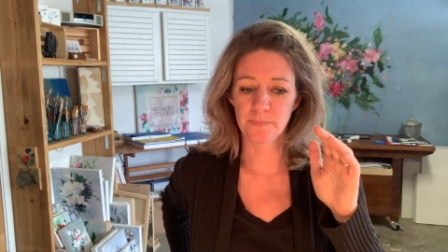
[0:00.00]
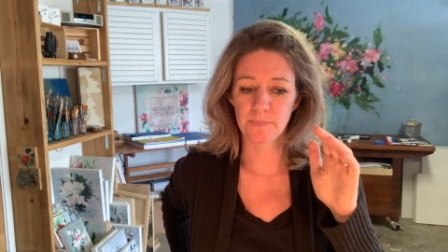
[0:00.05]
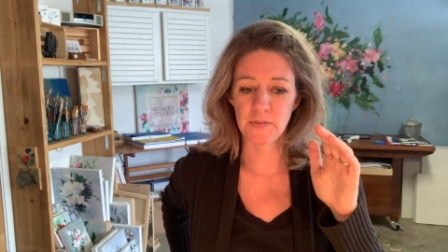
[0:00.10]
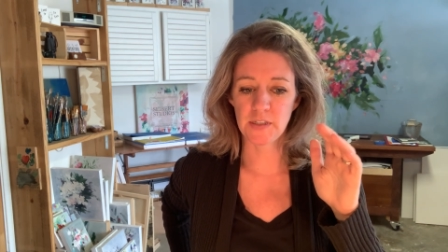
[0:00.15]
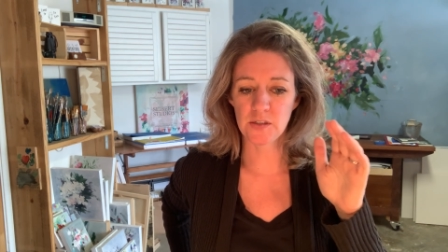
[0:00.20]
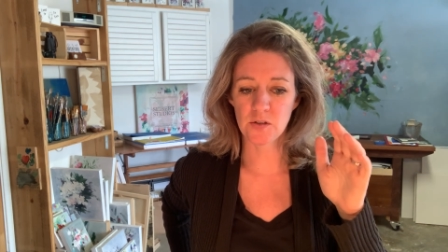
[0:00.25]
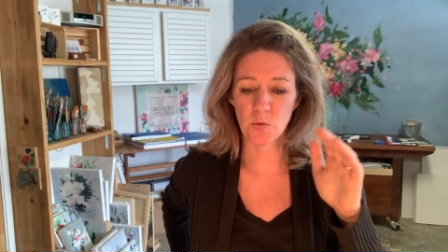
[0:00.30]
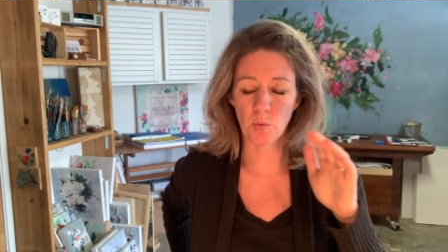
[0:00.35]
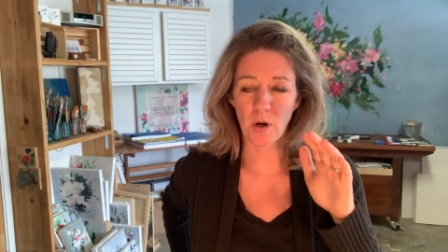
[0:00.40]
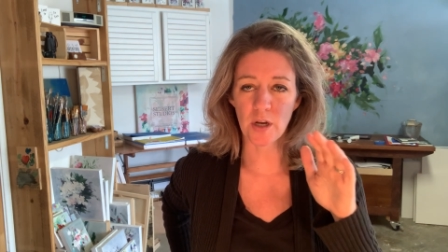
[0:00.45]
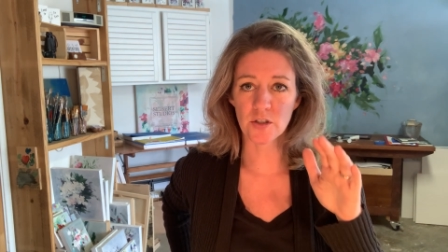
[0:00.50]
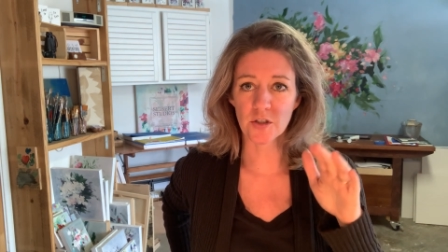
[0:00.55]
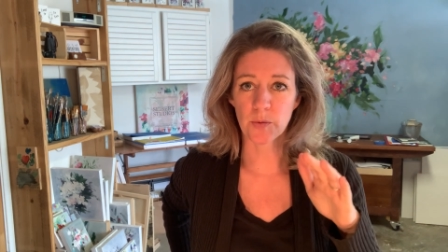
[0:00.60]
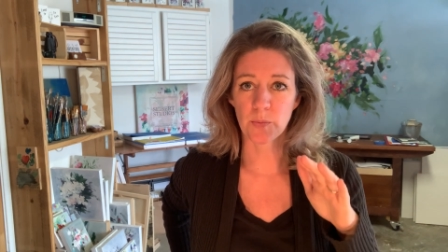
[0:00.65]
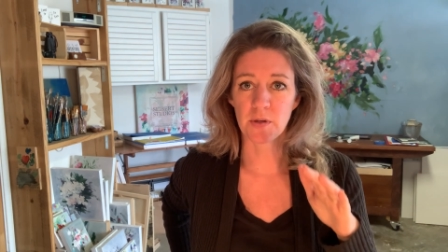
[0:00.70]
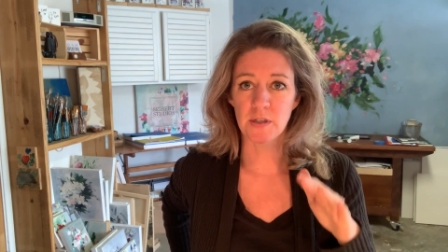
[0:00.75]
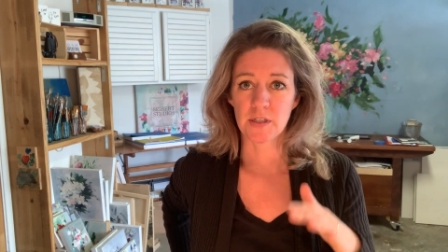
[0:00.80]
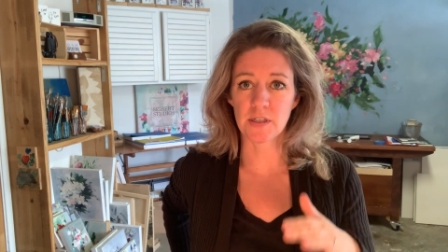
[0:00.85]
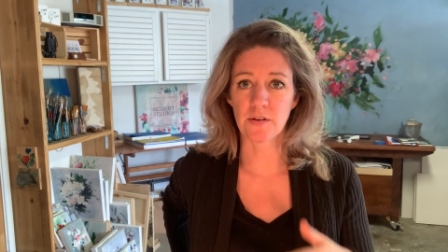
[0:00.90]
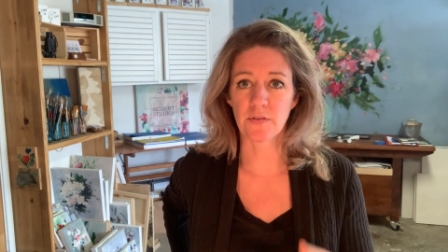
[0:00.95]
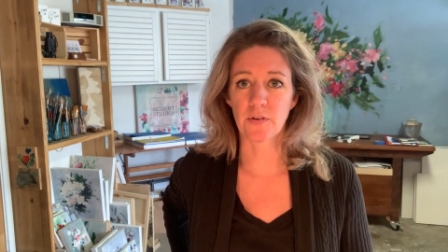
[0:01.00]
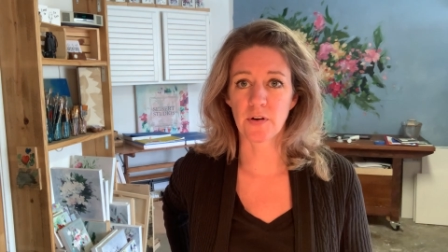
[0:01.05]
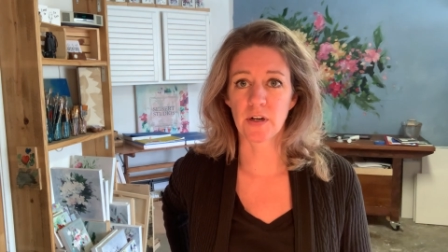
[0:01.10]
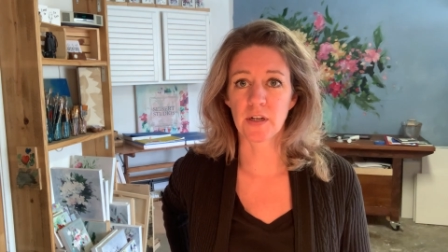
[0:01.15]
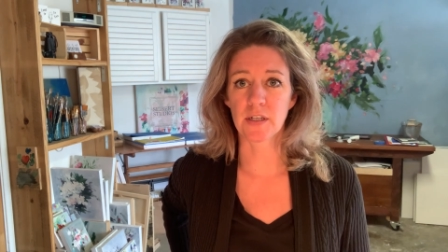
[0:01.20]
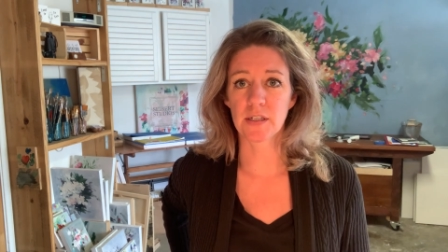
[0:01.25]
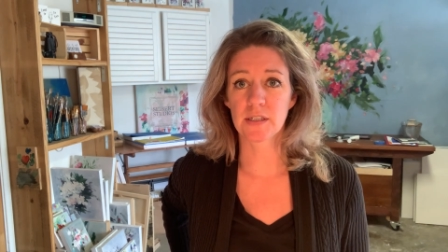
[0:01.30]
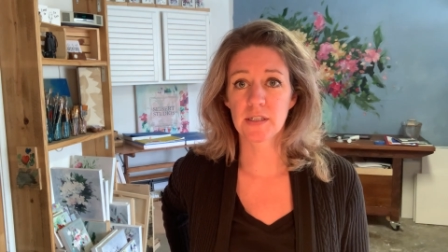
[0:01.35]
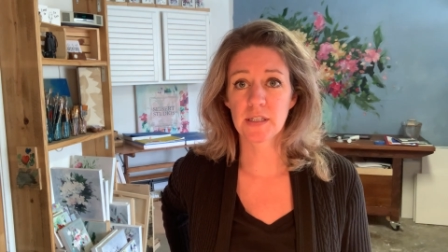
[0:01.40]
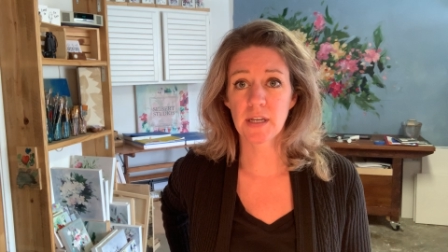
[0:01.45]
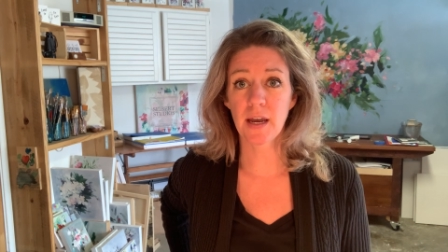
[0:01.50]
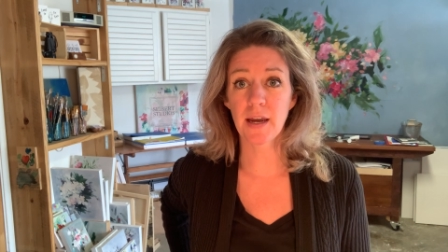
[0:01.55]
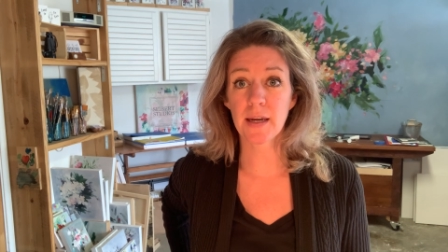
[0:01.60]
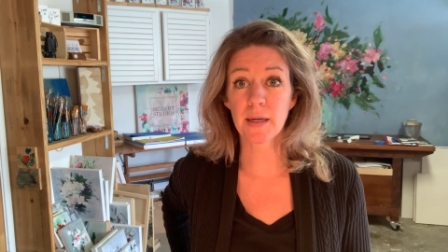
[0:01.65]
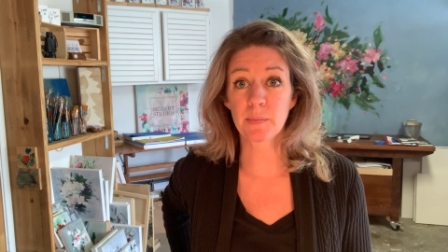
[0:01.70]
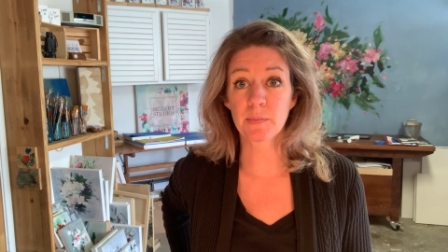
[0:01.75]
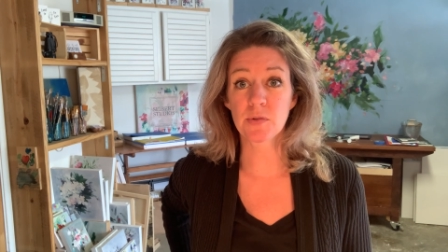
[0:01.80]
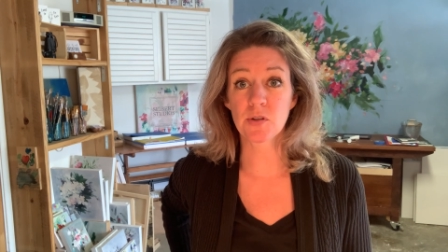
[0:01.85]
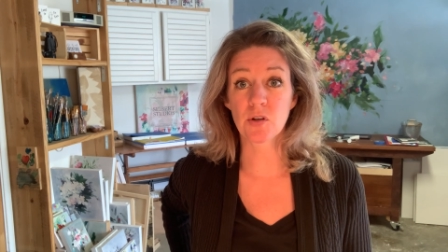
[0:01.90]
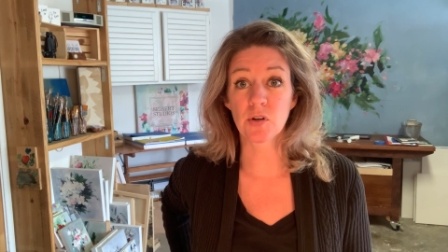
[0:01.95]
need to watch them at different
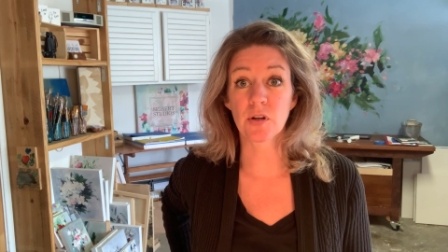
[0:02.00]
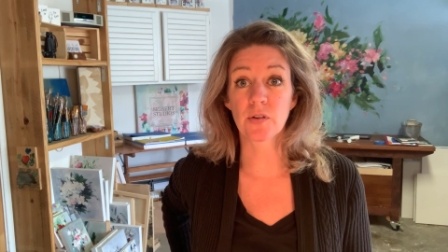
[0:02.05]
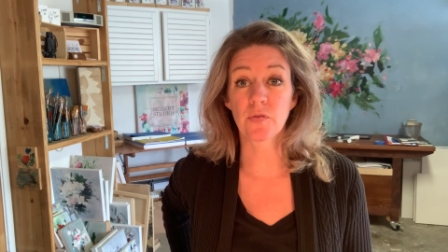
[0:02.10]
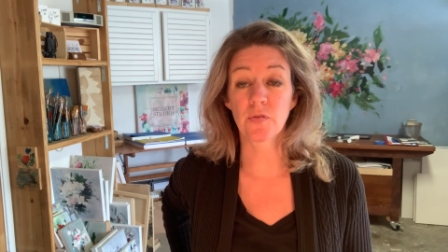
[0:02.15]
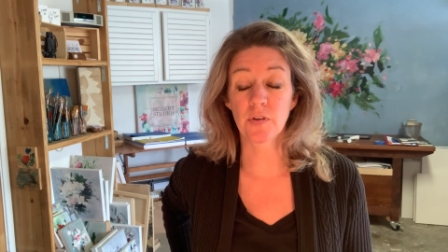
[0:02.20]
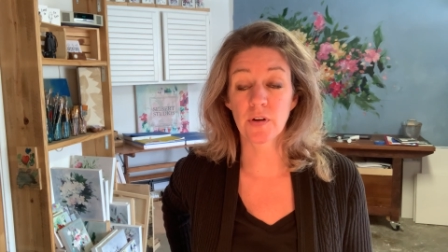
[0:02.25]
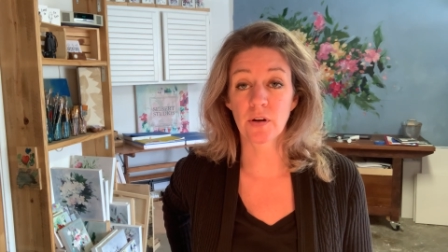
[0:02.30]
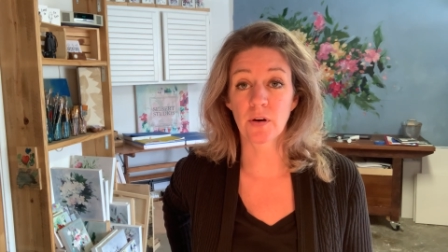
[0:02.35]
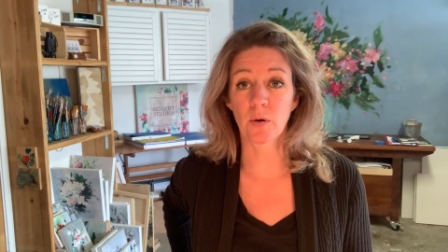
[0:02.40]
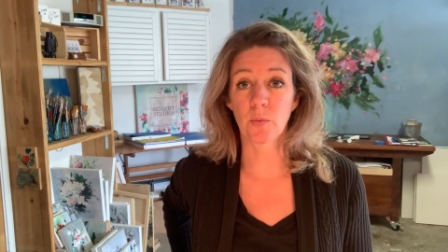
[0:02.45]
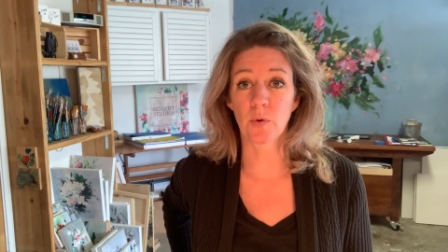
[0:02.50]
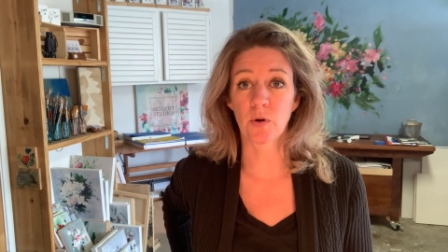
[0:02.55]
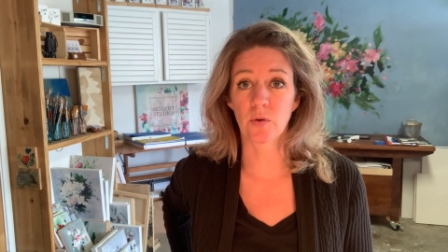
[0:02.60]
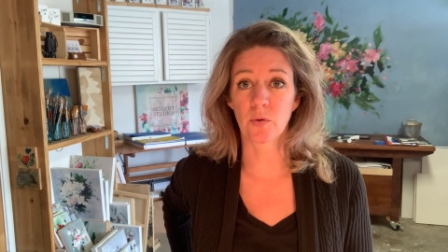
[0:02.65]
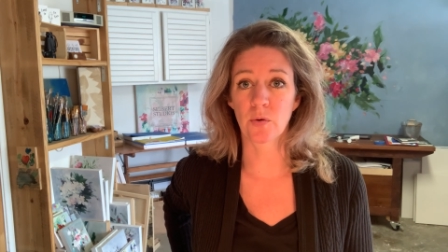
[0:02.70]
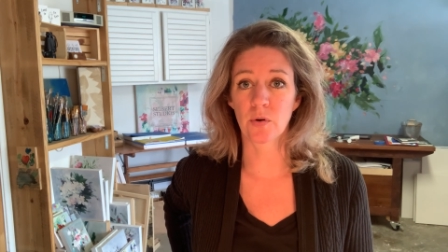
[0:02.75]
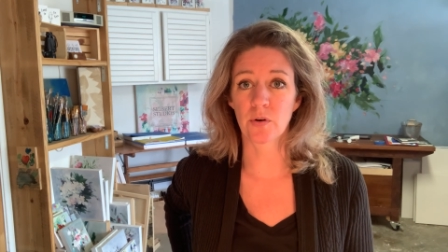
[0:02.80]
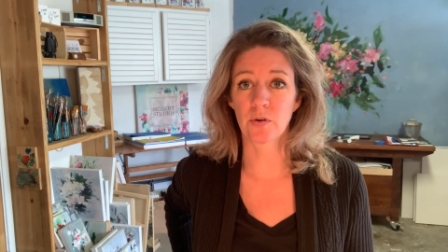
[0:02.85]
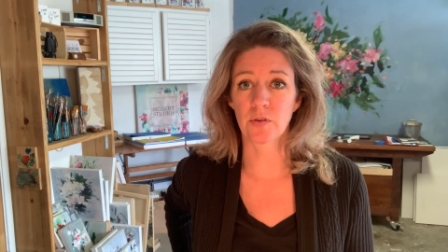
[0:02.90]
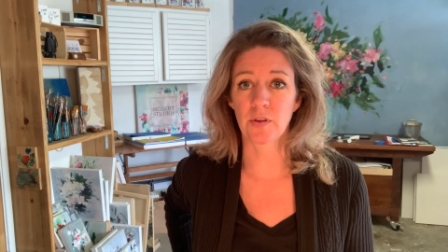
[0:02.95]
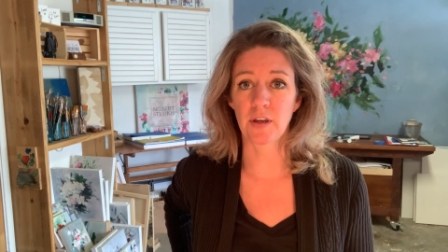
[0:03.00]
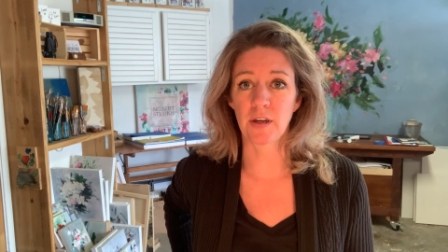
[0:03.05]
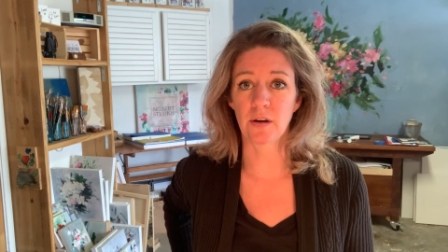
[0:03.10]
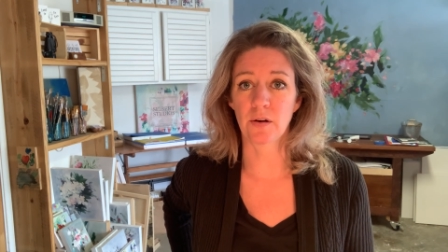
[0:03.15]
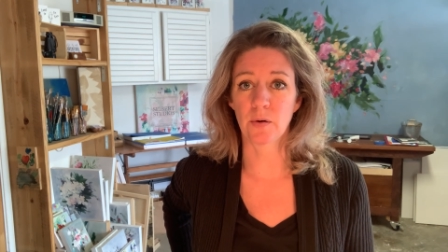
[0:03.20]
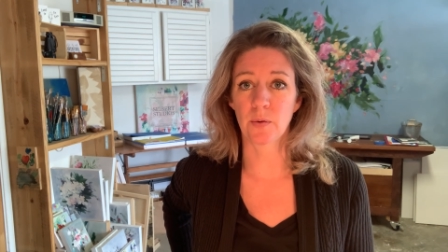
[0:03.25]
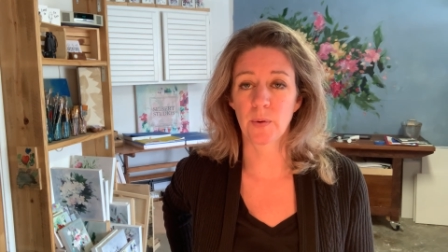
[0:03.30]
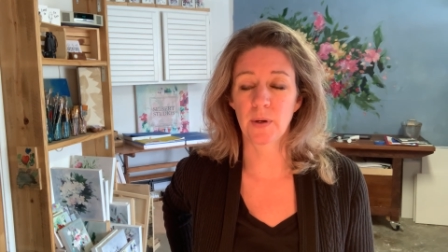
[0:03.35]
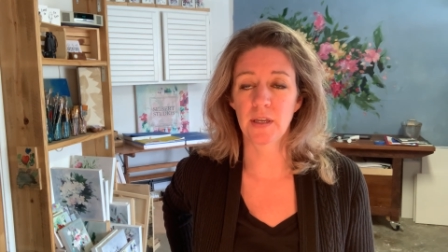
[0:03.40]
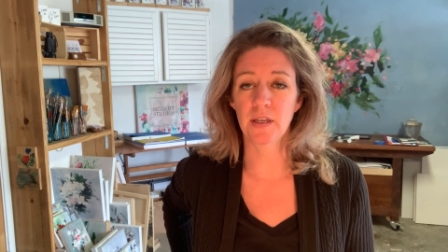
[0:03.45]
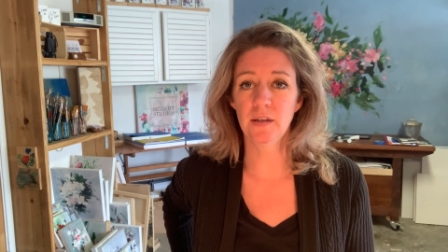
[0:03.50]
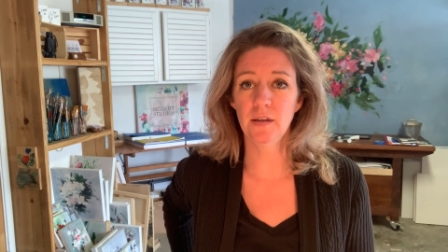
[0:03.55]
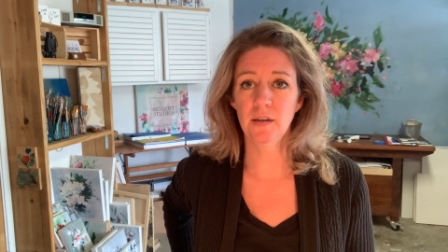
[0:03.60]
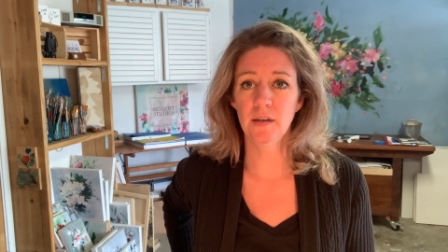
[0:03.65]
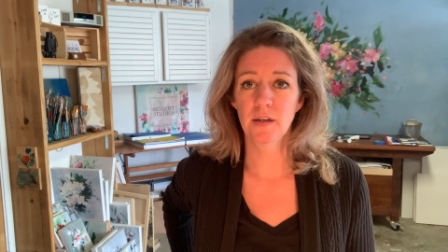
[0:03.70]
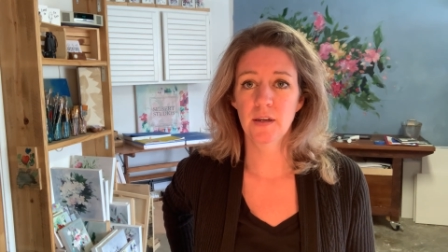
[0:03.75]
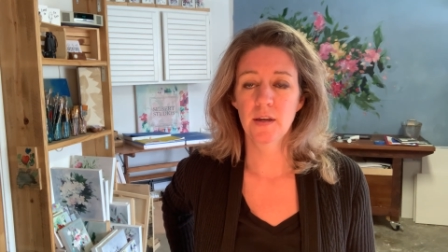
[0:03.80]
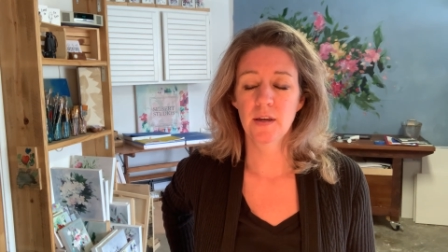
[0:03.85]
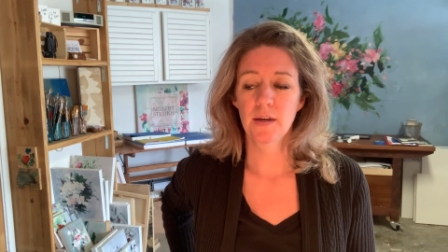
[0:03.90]
times, you can figure out what order they go in.